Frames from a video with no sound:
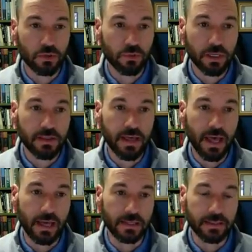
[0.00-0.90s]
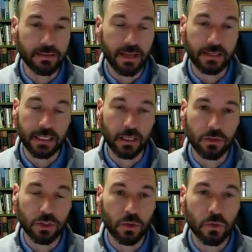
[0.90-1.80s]
read that, and that
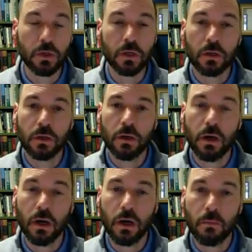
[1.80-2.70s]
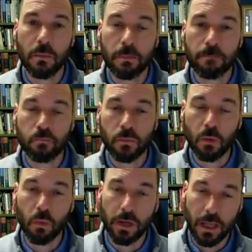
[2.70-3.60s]
tells you
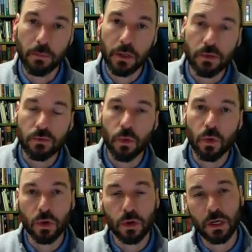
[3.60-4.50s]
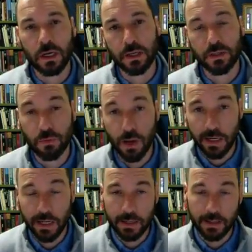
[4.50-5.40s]
what I'm looking for in your
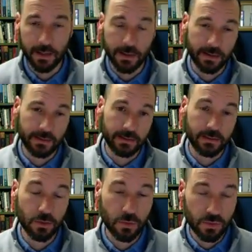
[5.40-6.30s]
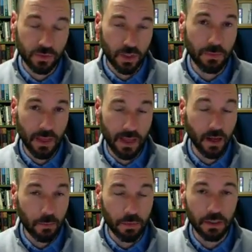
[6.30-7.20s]
writing. And to sum that
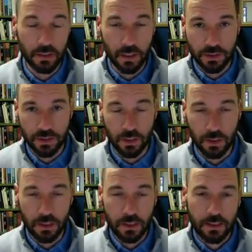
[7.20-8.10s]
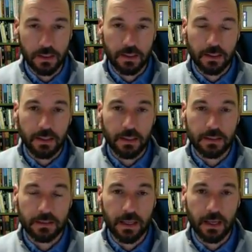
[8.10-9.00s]
up in a nutshell,
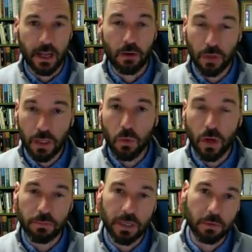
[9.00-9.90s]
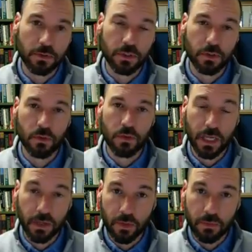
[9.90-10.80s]
is that I really want people to
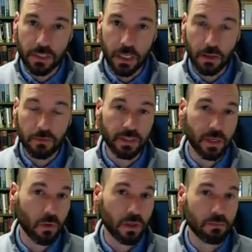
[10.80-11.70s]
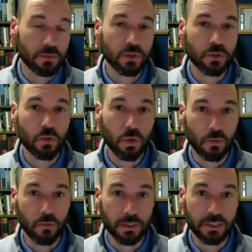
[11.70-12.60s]
think for themselves and I want them to
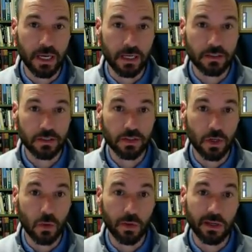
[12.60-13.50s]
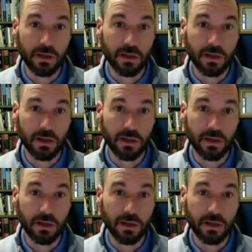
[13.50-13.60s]
quote from the text. So